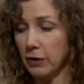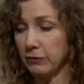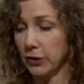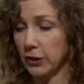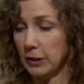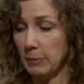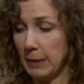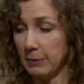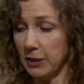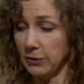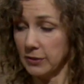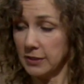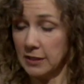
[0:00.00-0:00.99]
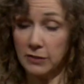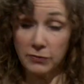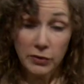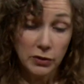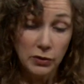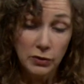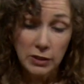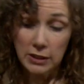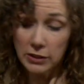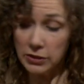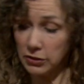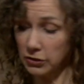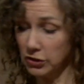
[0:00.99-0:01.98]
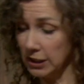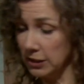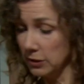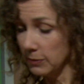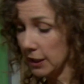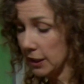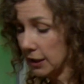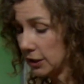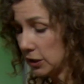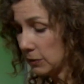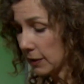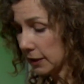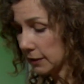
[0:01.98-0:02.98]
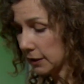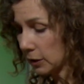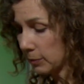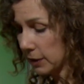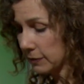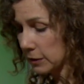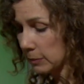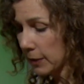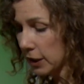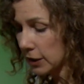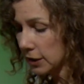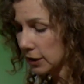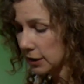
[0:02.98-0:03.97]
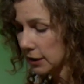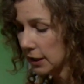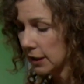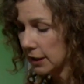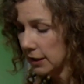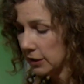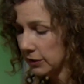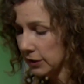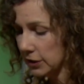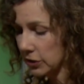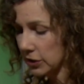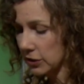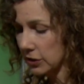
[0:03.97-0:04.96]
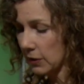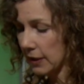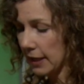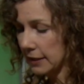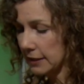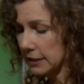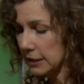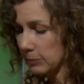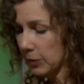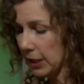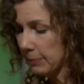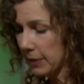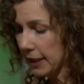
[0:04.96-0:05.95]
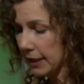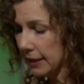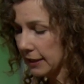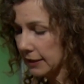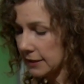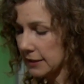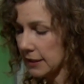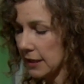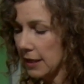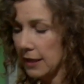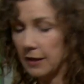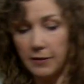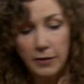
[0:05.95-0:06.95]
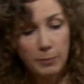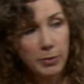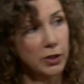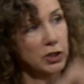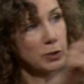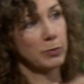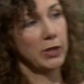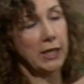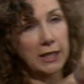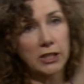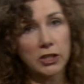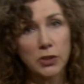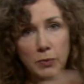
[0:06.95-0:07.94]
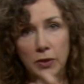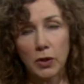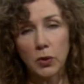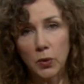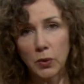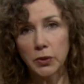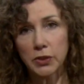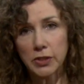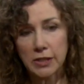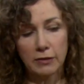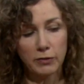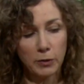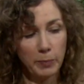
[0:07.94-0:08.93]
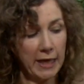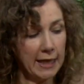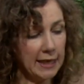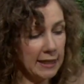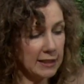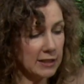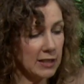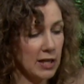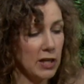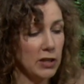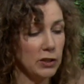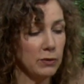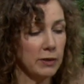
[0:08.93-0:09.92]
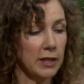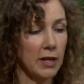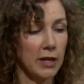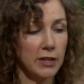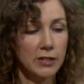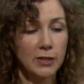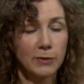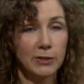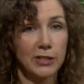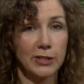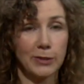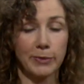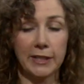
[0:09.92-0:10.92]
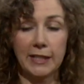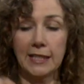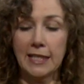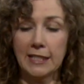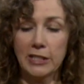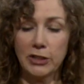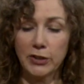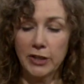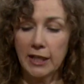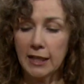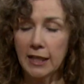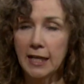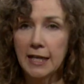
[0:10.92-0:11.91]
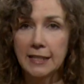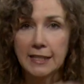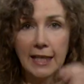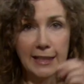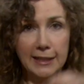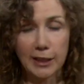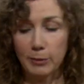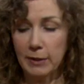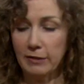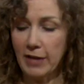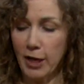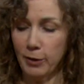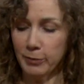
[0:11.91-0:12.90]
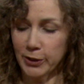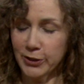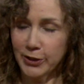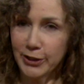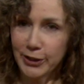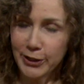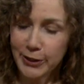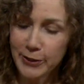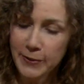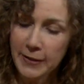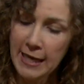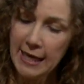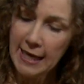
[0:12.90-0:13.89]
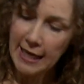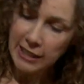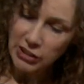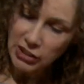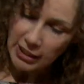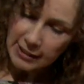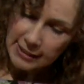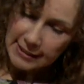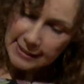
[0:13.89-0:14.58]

if you're going to maybe use this for New Year's or January and you want a little bit of sparkle, you can just go ahead and spray paint the birch branch with a gold or silver paint. You can also, which is a really nice trick, take a little bit of Elmer's glue and just